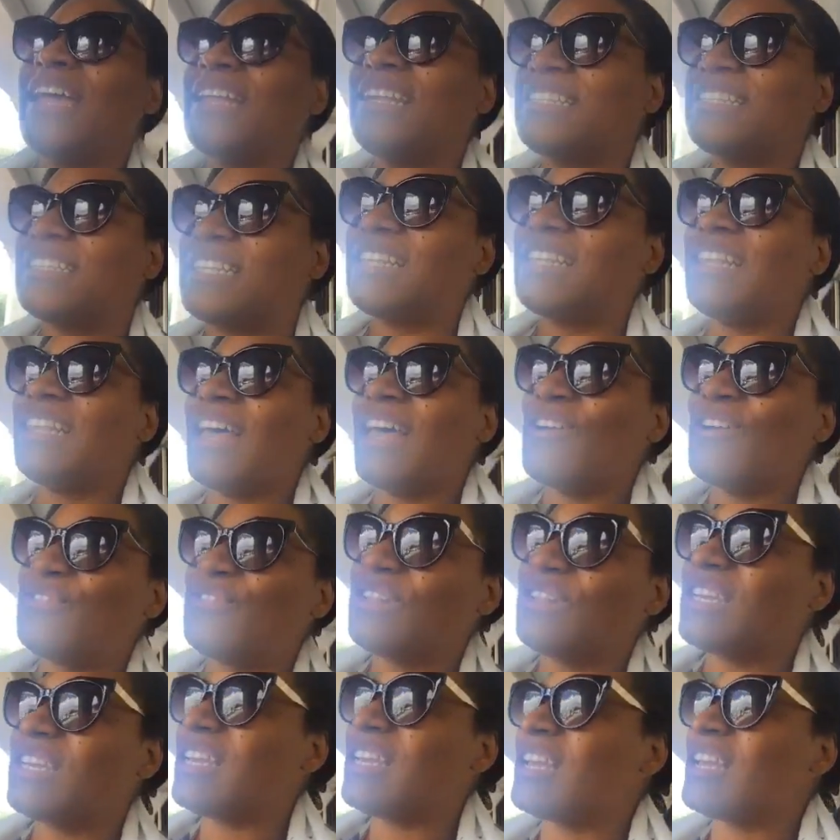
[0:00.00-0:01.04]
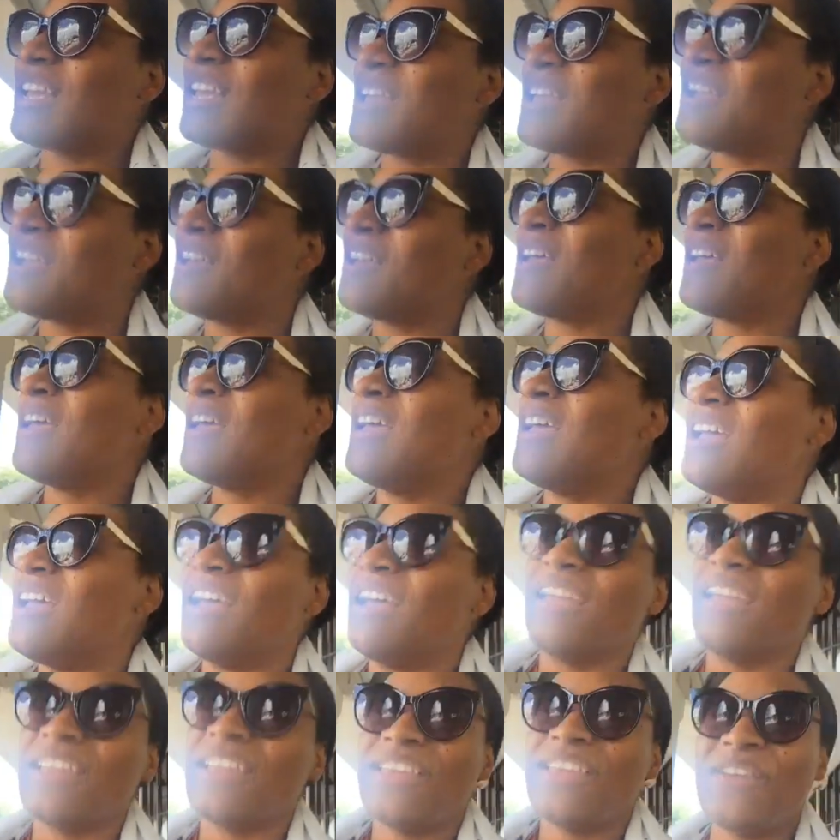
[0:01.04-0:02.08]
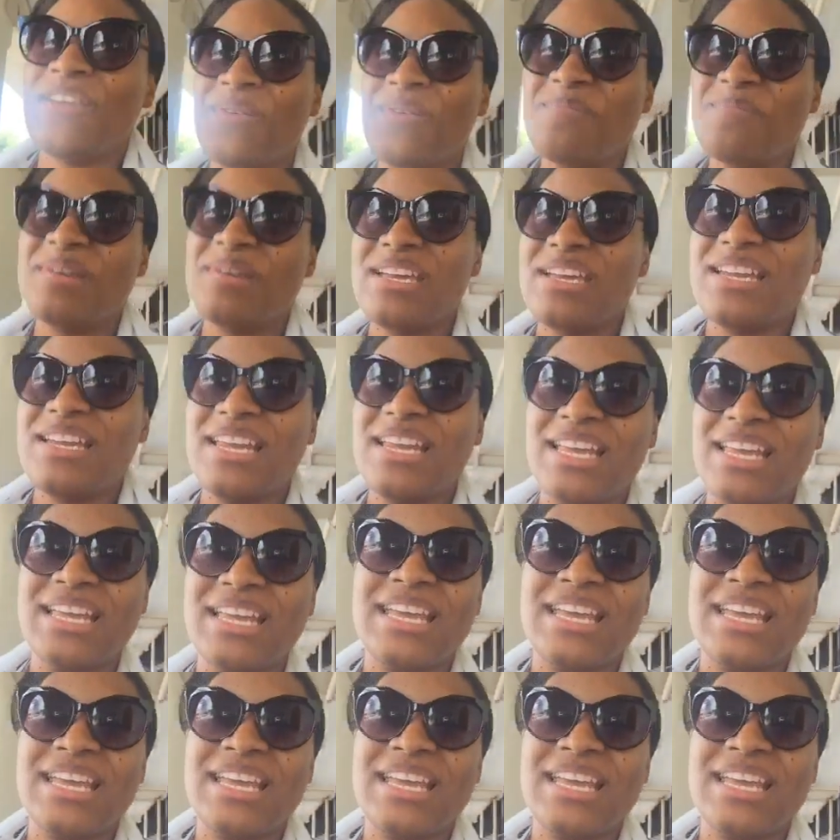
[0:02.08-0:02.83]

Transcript: it is a lovely, humid,